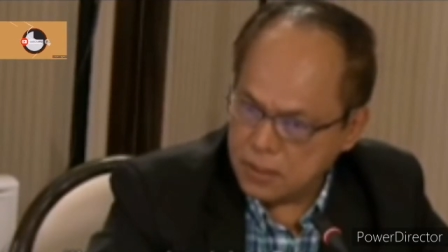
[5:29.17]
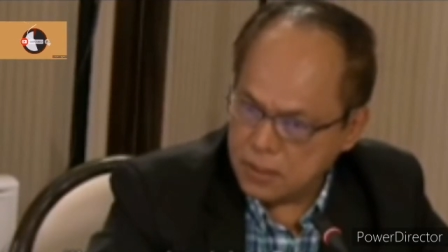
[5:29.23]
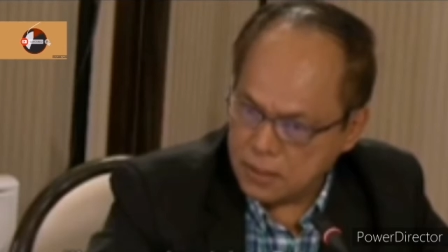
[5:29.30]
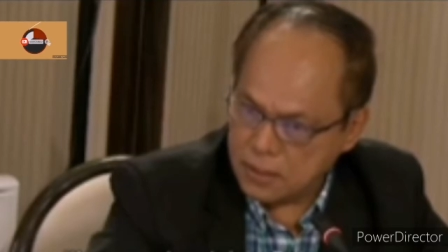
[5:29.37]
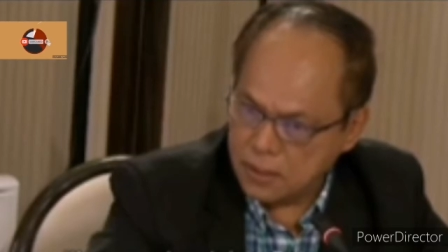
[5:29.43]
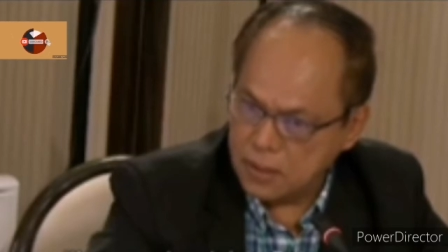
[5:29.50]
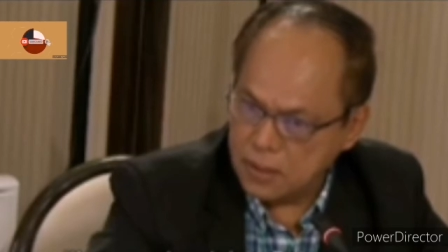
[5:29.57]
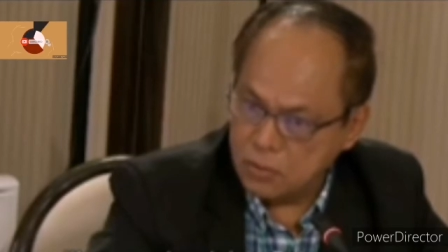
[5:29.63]

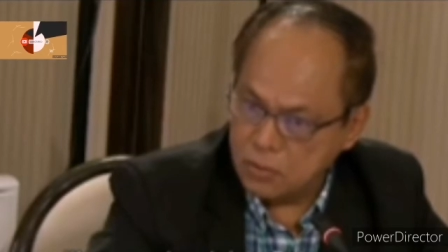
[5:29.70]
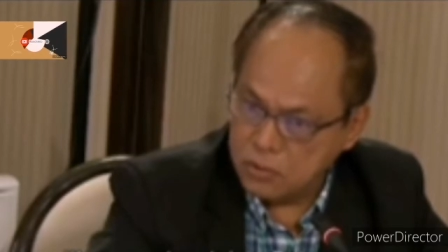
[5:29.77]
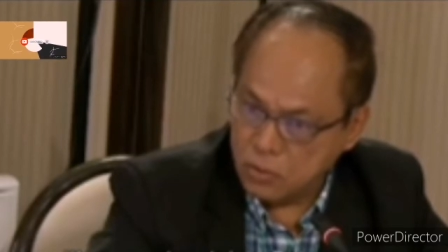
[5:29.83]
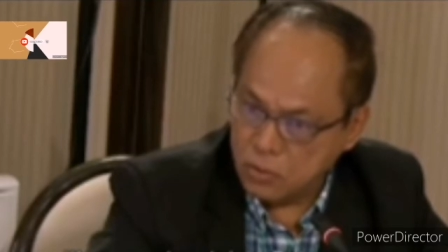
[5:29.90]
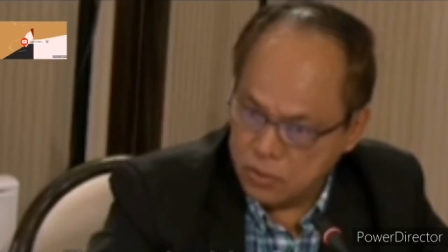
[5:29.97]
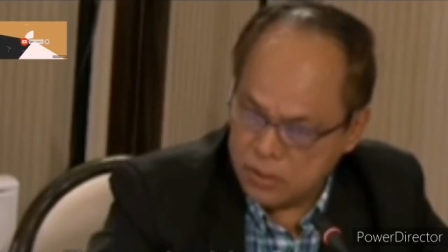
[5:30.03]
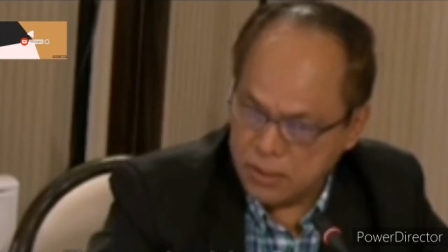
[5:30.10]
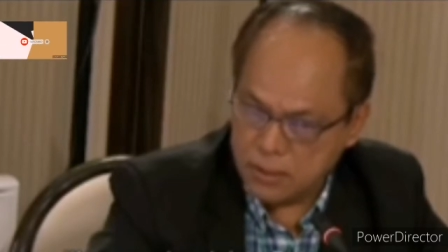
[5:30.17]
just like a good
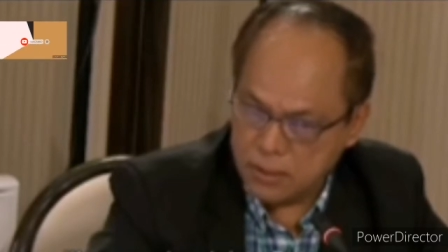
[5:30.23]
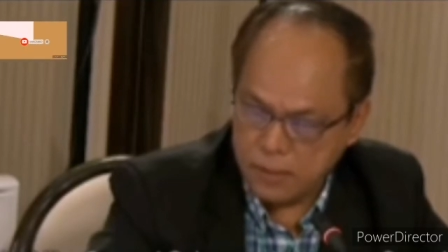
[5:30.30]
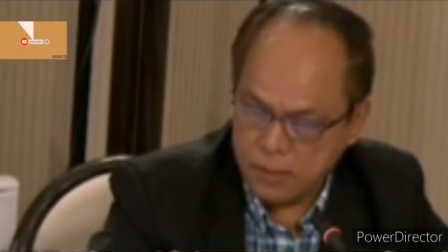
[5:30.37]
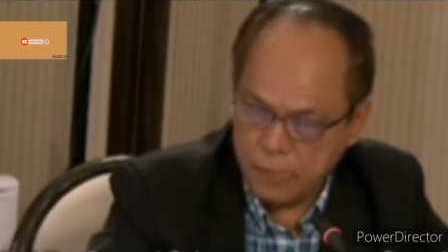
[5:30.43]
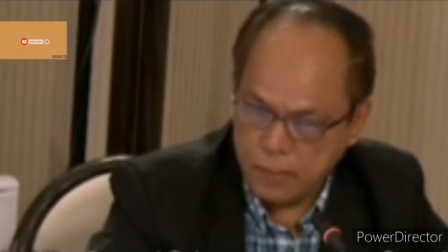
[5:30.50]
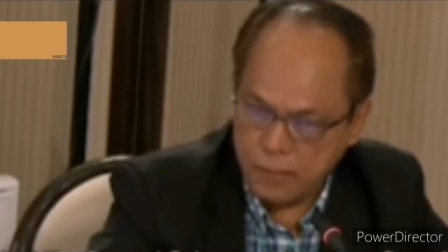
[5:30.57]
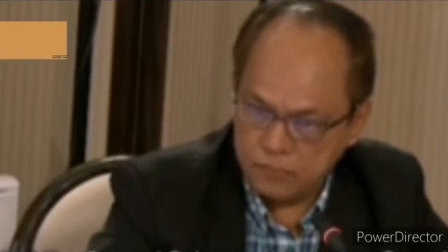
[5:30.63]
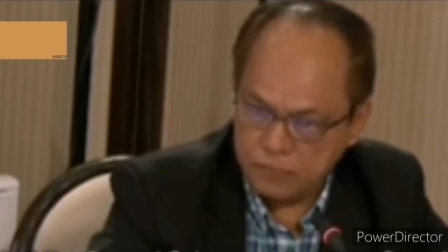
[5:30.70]
soldier,
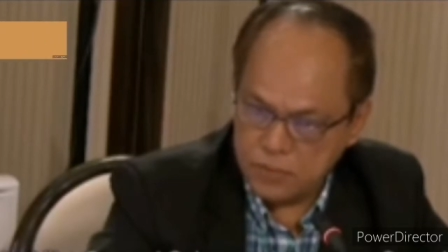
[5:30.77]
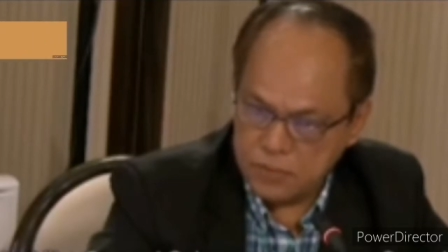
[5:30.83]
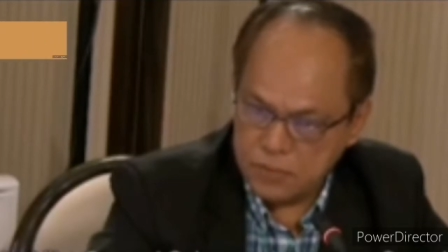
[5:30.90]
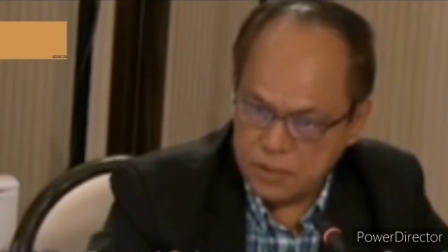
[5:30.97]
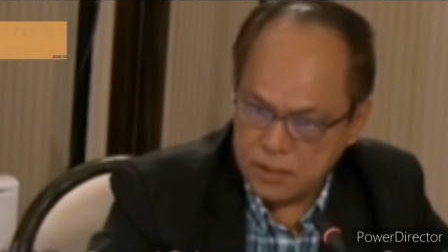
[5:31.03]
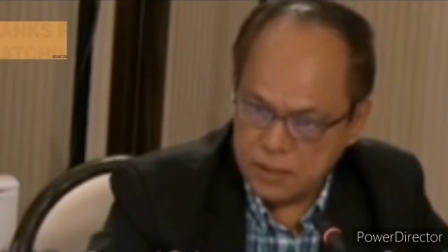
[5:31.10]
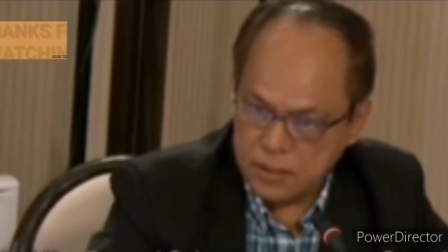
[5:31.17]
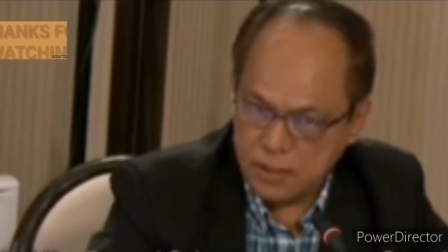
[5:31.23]

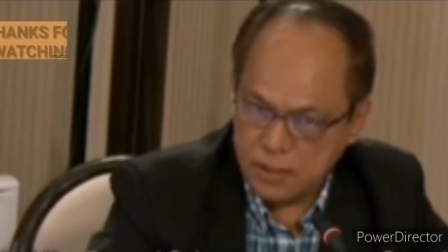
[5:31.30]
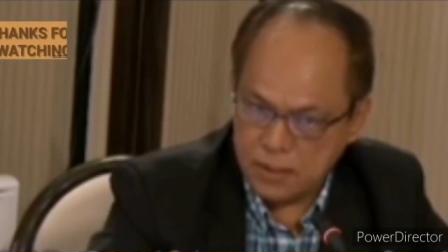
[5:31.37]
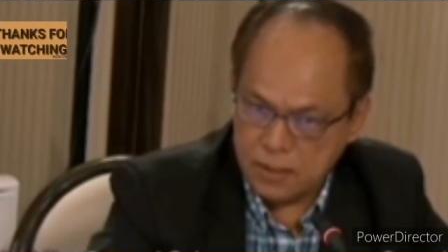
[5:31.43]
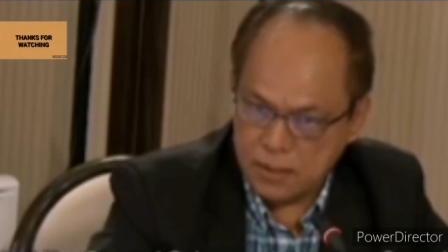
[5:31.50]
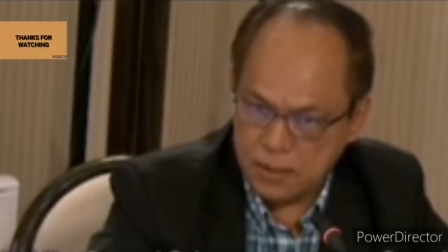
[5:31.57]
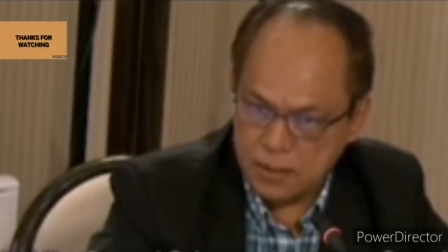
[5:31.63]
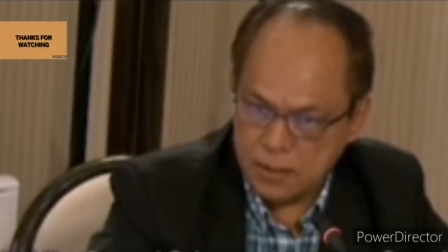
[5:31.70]
just like